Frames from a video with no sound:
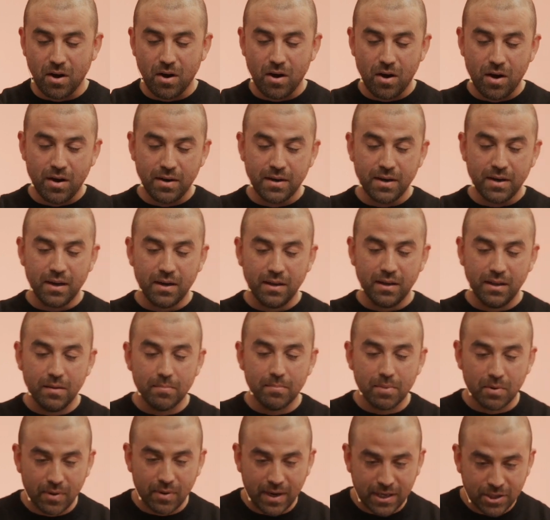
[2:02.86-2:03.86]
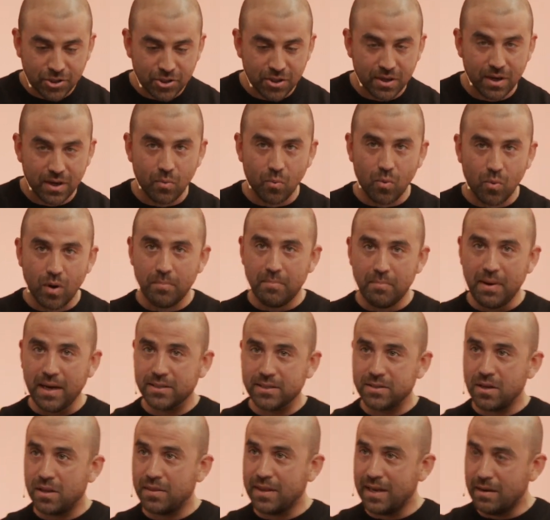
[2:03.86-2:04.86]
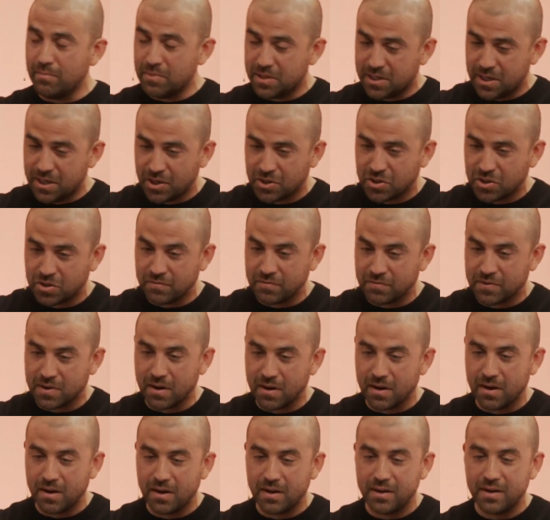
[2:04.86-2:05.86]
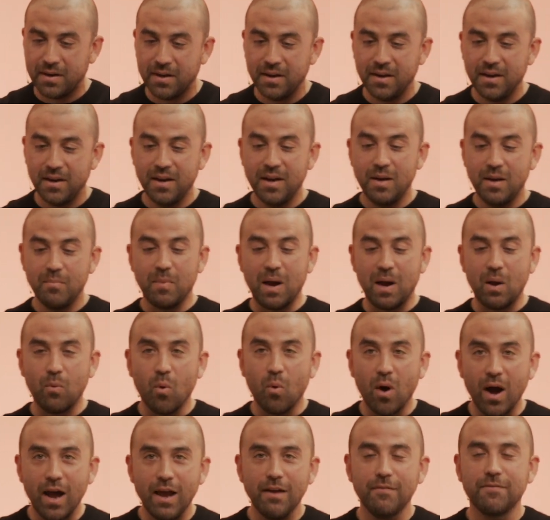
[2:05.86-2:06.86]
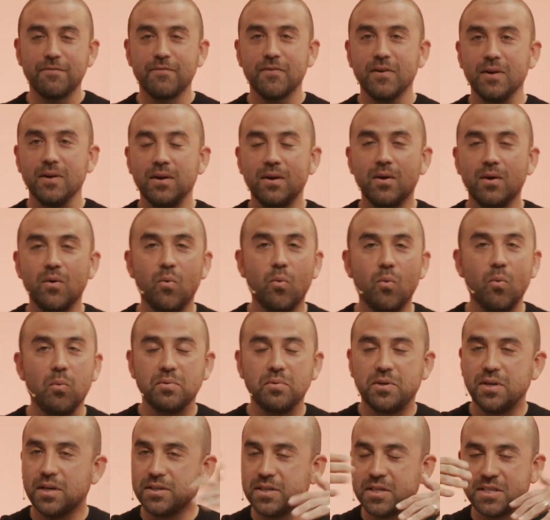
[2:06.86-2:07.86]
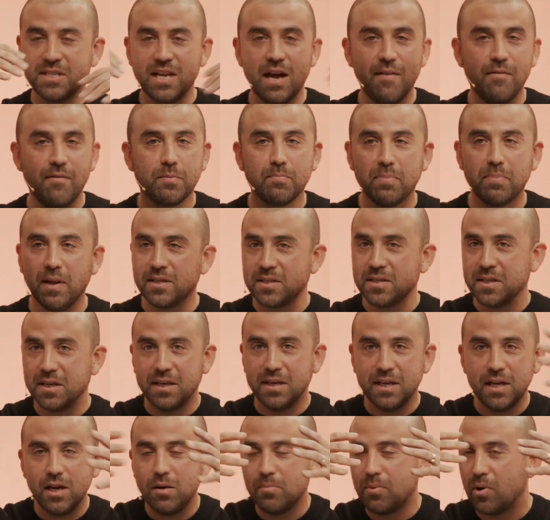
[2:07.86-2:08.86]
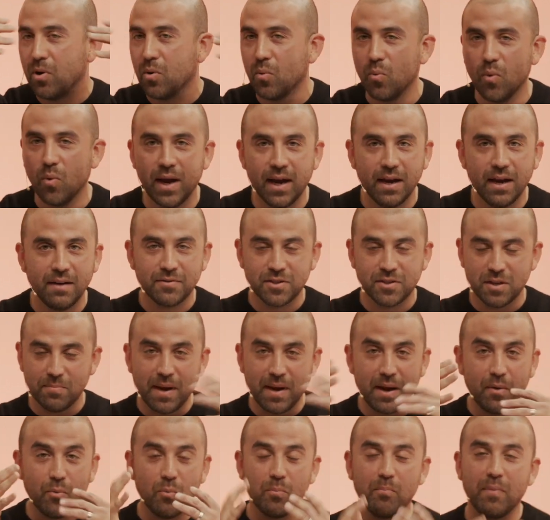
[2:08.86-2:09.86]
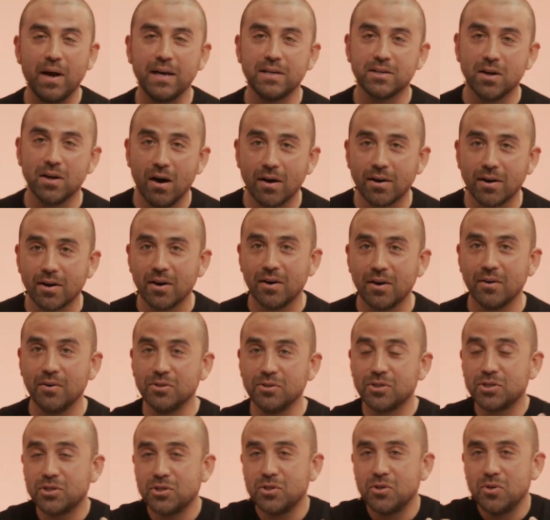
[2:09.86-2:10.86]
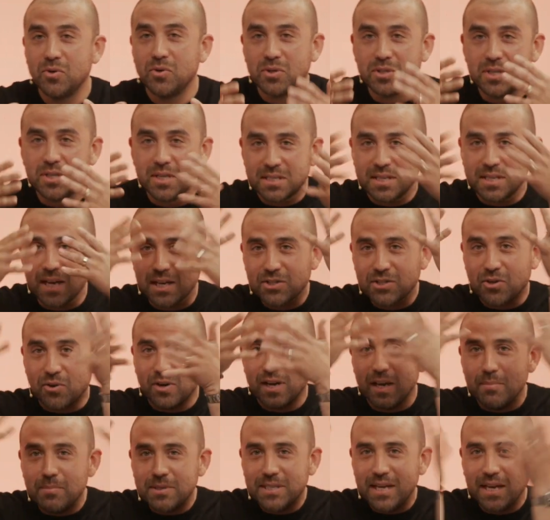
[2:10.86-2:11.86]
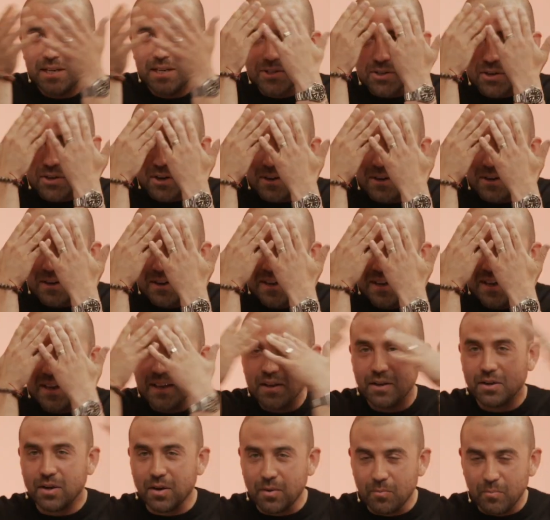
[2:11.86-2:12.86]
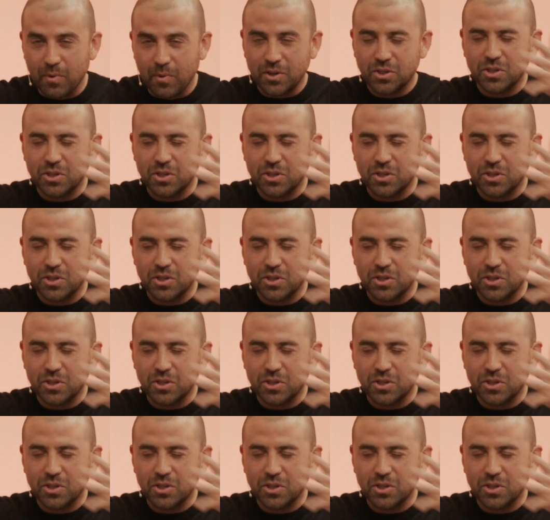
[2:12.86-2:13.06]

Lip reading: on liberation and one based on the imitation of God. My wife does a Sabbath blessing in Hebrew and waves, and my daughter, who's 2, sits next to her and imitates her. Like